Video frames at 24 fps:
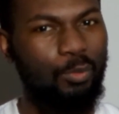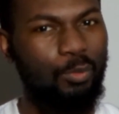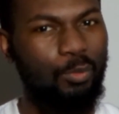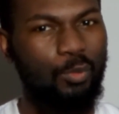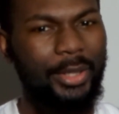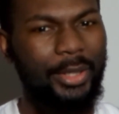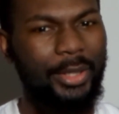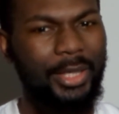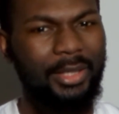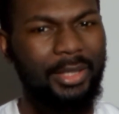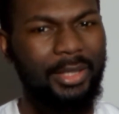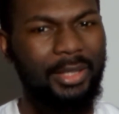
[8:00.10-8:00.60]

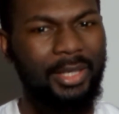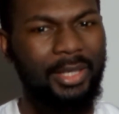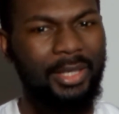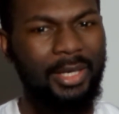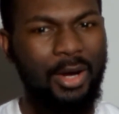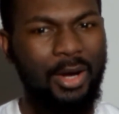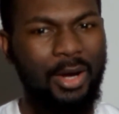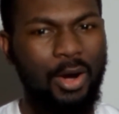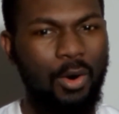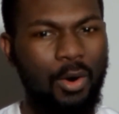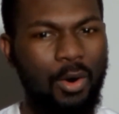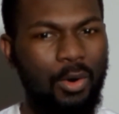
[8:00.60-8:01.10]
work
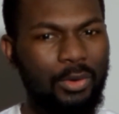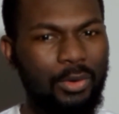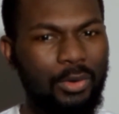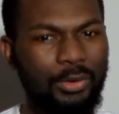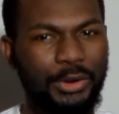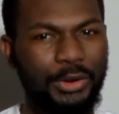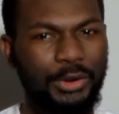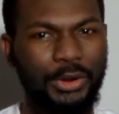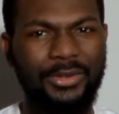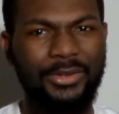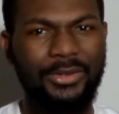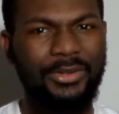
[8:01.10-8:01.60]
or
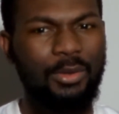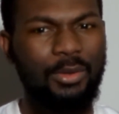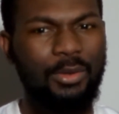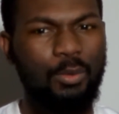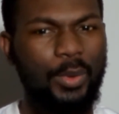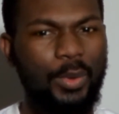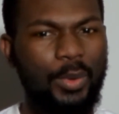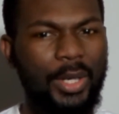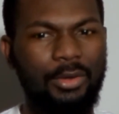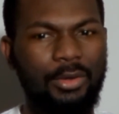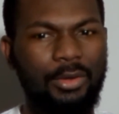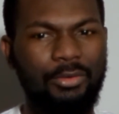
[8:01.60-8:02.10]
just a
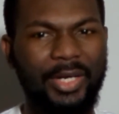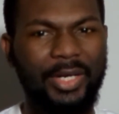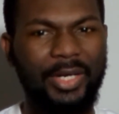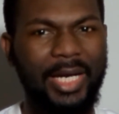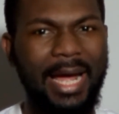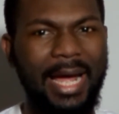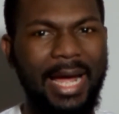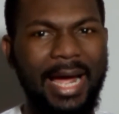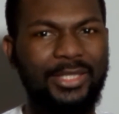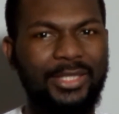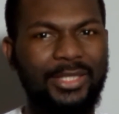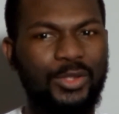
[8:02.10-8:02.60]

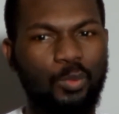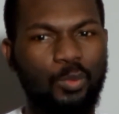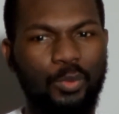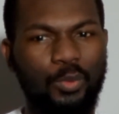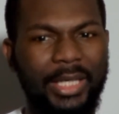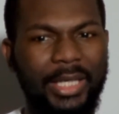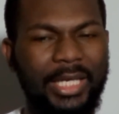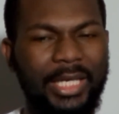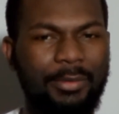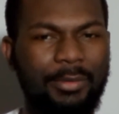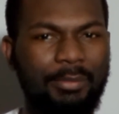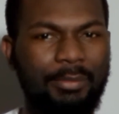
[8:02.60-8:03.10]
well-rehearsed
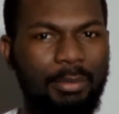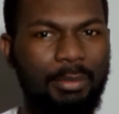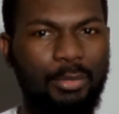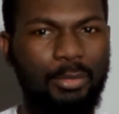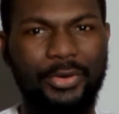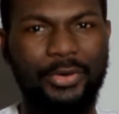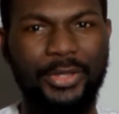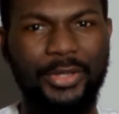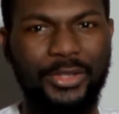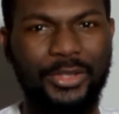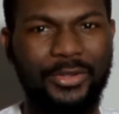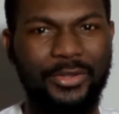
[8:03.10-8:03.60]
working
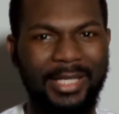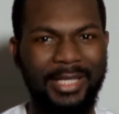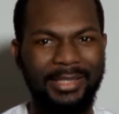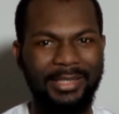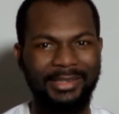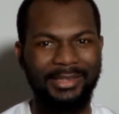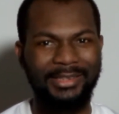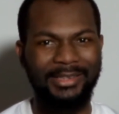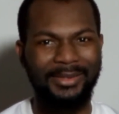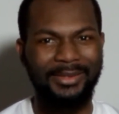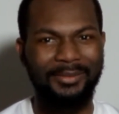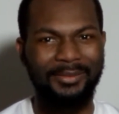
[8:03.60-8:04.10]
memory
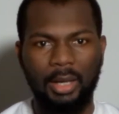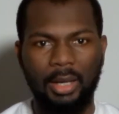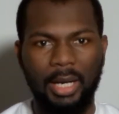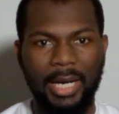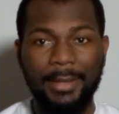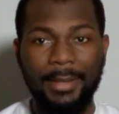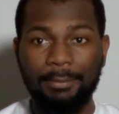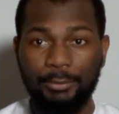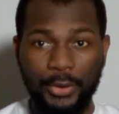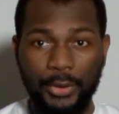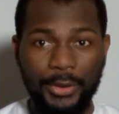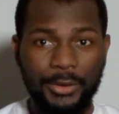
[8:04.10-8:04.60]
strategy? I
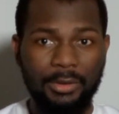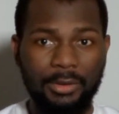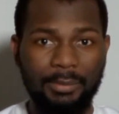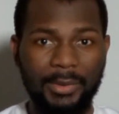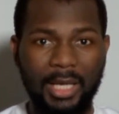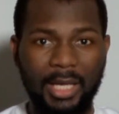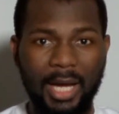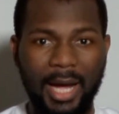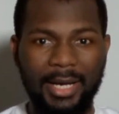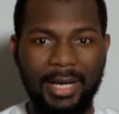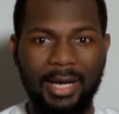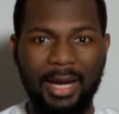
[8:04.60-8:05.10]
am going to be
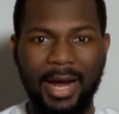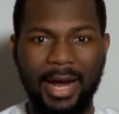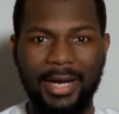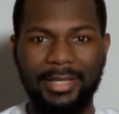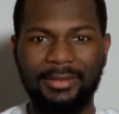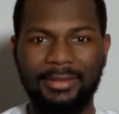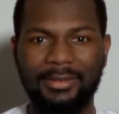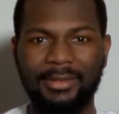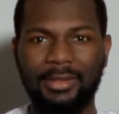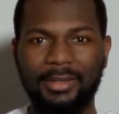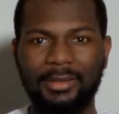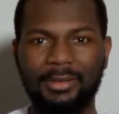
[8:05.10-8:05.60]

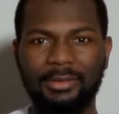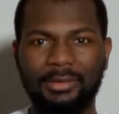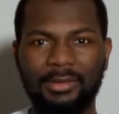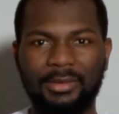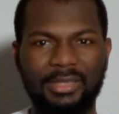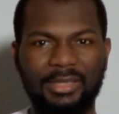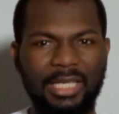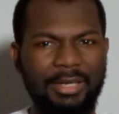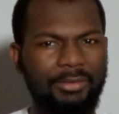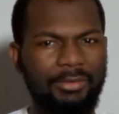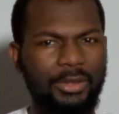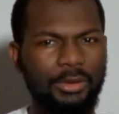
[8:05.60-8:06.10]
highlighting
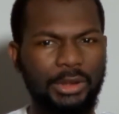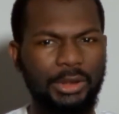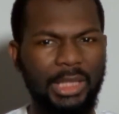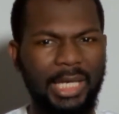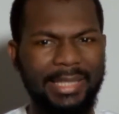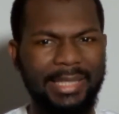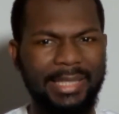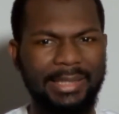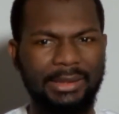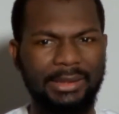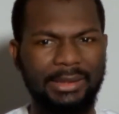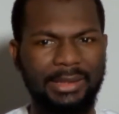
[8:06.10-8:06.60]
several
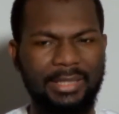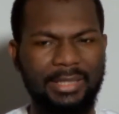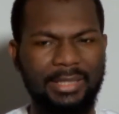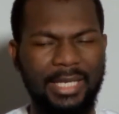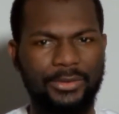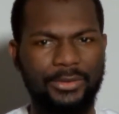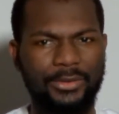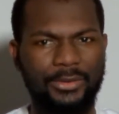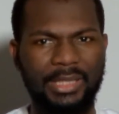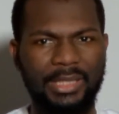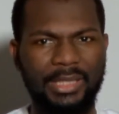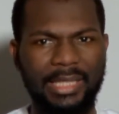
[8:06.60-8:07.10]
challenges
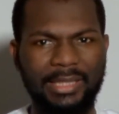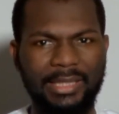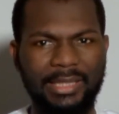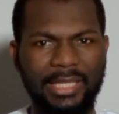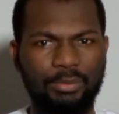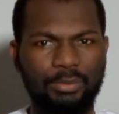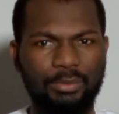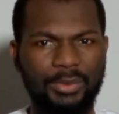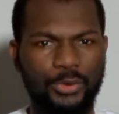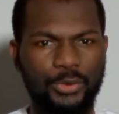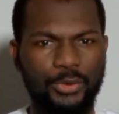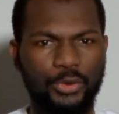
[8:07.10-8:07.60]

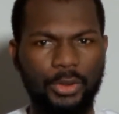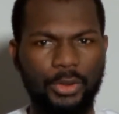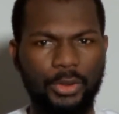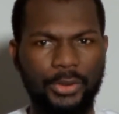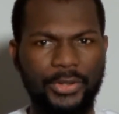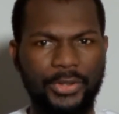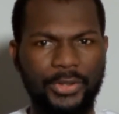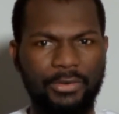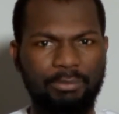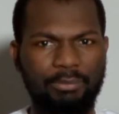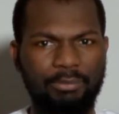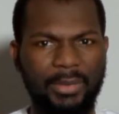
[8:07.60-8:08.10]
associated with the
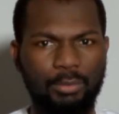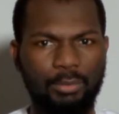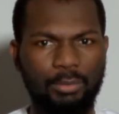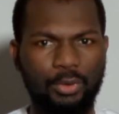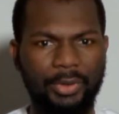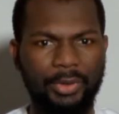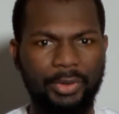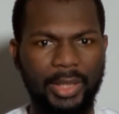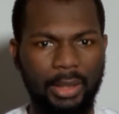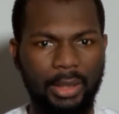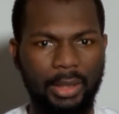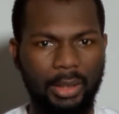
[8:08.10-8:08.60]
study of
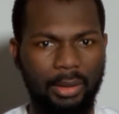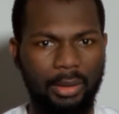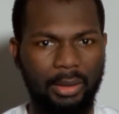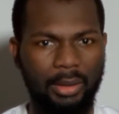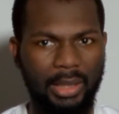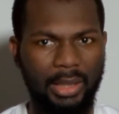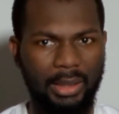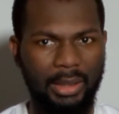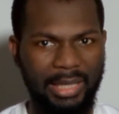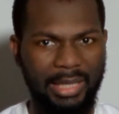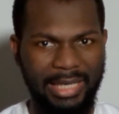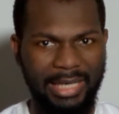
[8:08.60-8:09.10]
memory
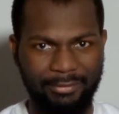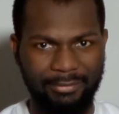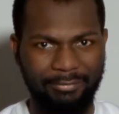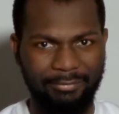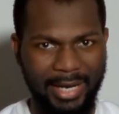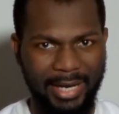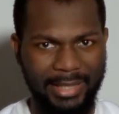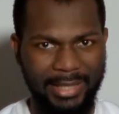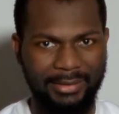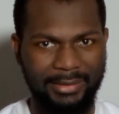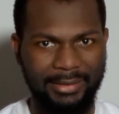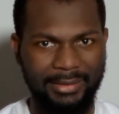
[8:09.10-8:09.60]
in
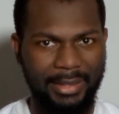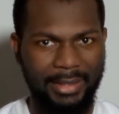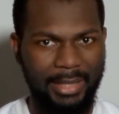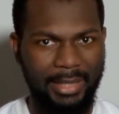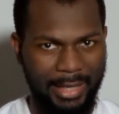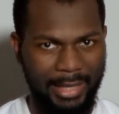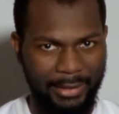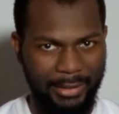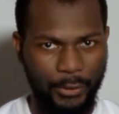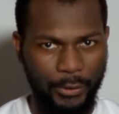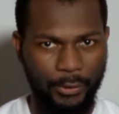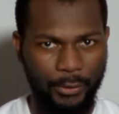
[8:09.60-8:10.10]
infancy
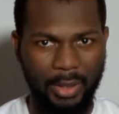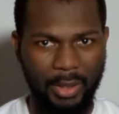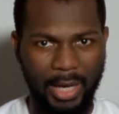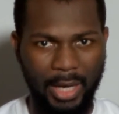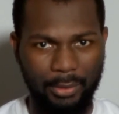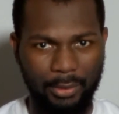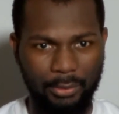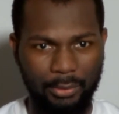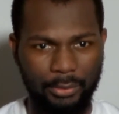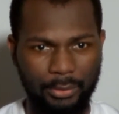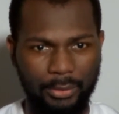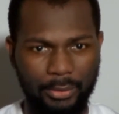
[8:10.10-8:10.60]
and
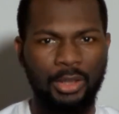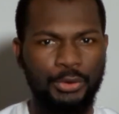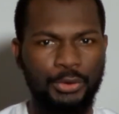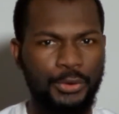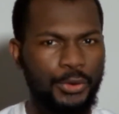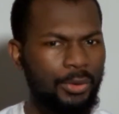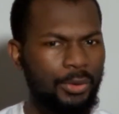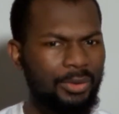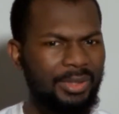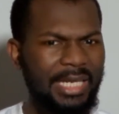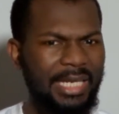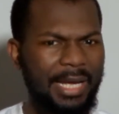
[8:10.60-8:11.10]
toddlerhood.
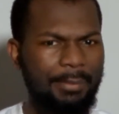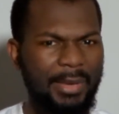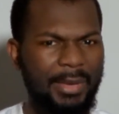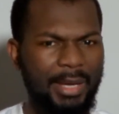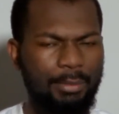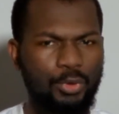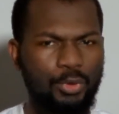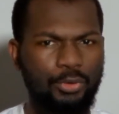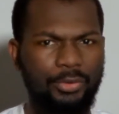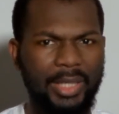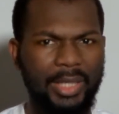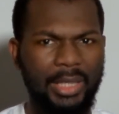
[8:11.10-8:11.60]
Short-term
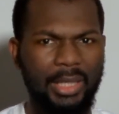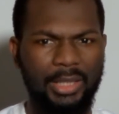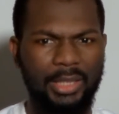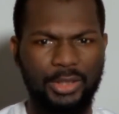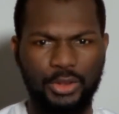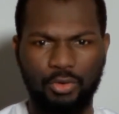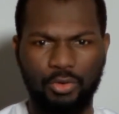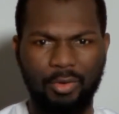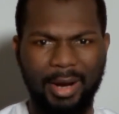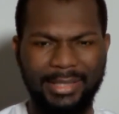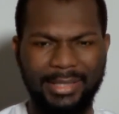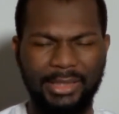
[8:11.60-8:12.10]
memory is
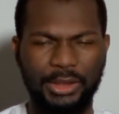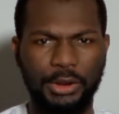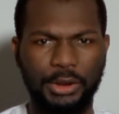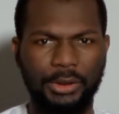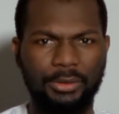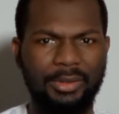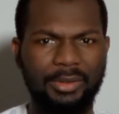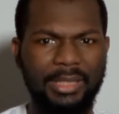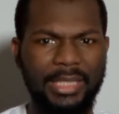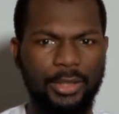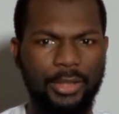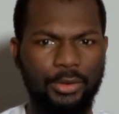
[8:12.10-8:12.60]

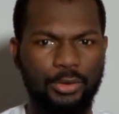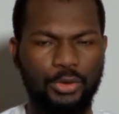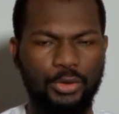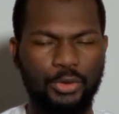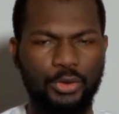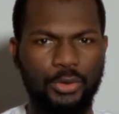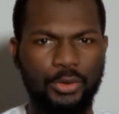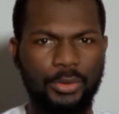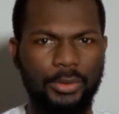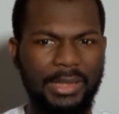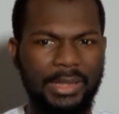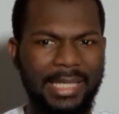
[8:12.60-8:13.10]
traditionally
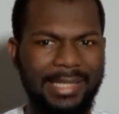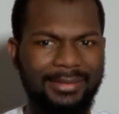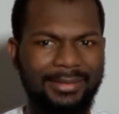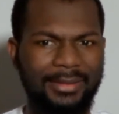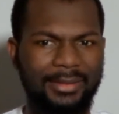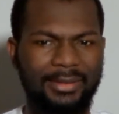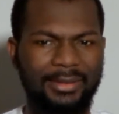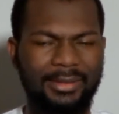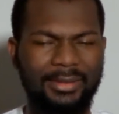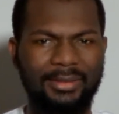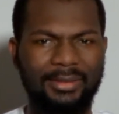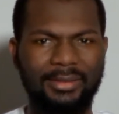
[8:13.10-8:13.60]
understood as a
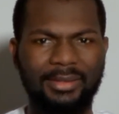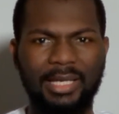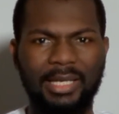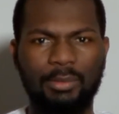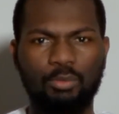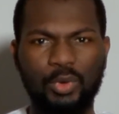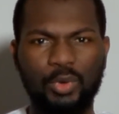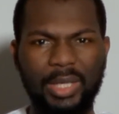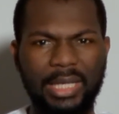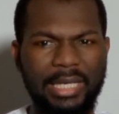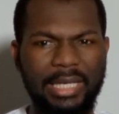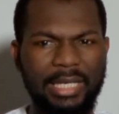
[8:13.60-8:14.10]
system
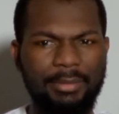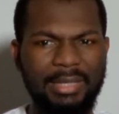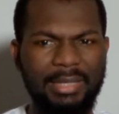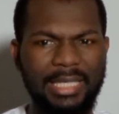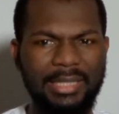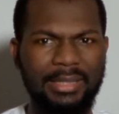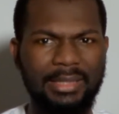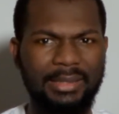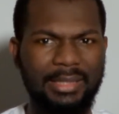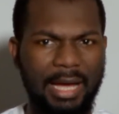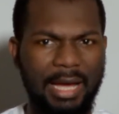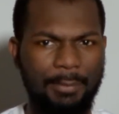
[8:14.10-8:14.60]
with
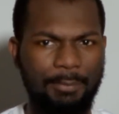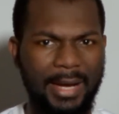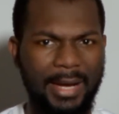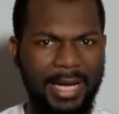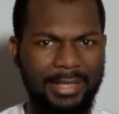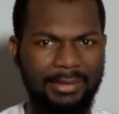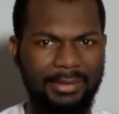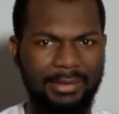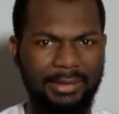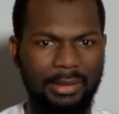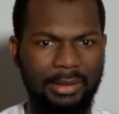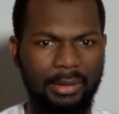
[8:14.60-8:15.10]
limited
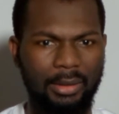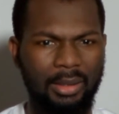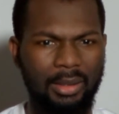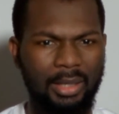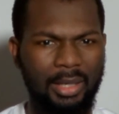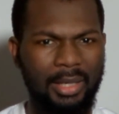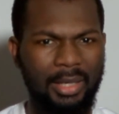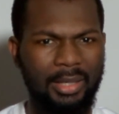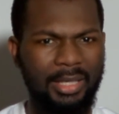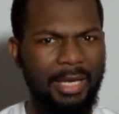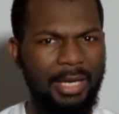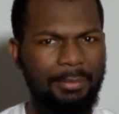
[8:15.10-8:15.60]
capacity
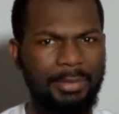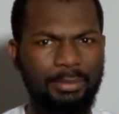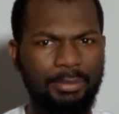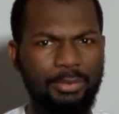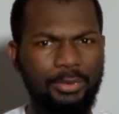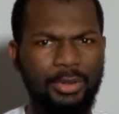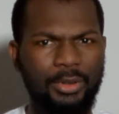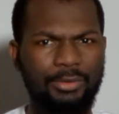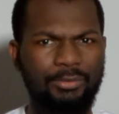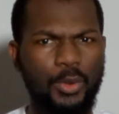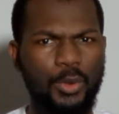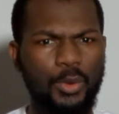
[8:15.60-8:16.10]

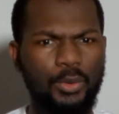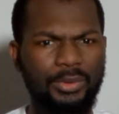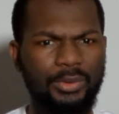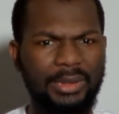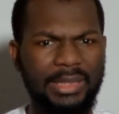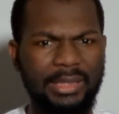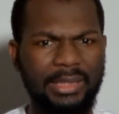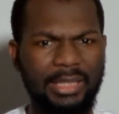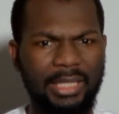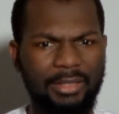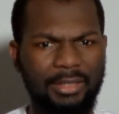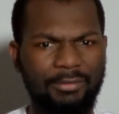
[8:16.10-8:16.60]
capable of
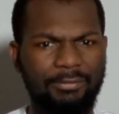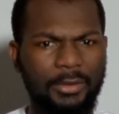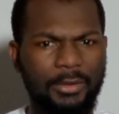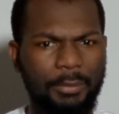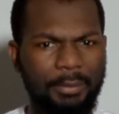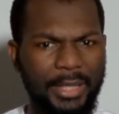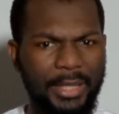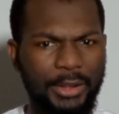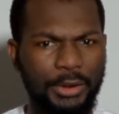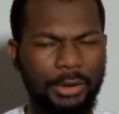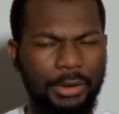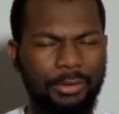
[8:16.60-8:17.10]
holding
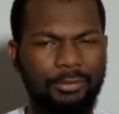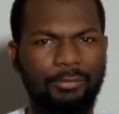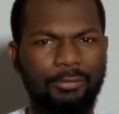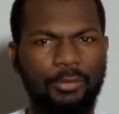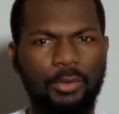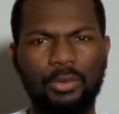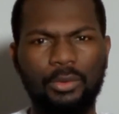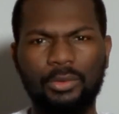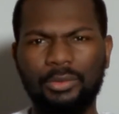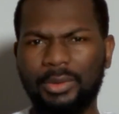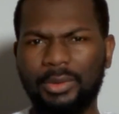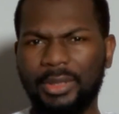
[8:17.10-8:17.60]
information
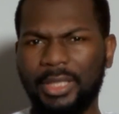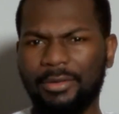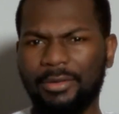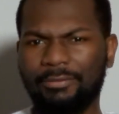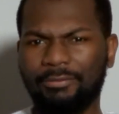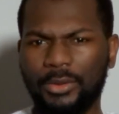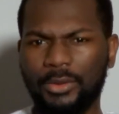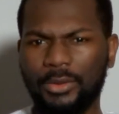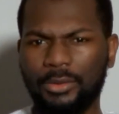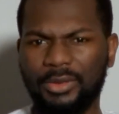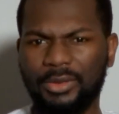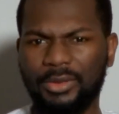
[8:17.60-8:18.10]
for only a
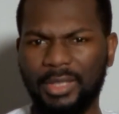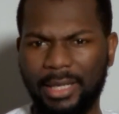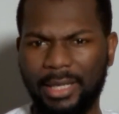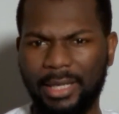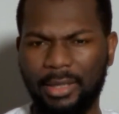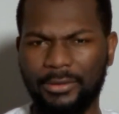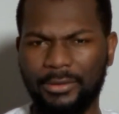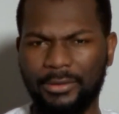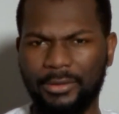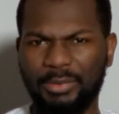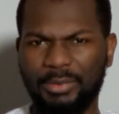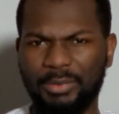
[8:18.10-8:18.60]
few
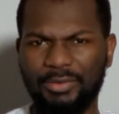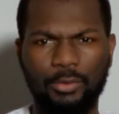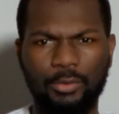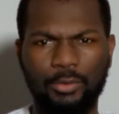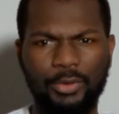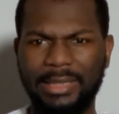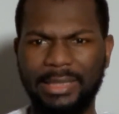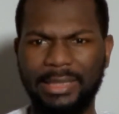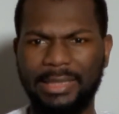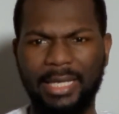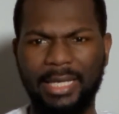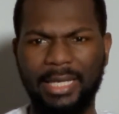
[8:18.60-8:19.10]
seconds
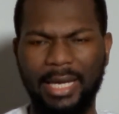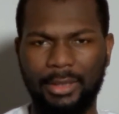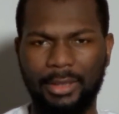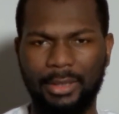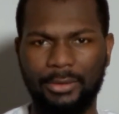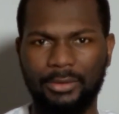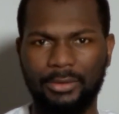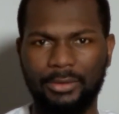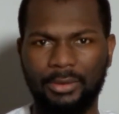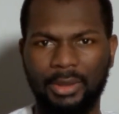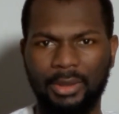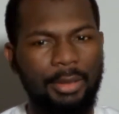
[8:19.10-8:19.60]
before it
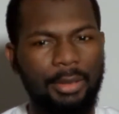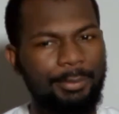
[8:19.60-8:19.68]
decays.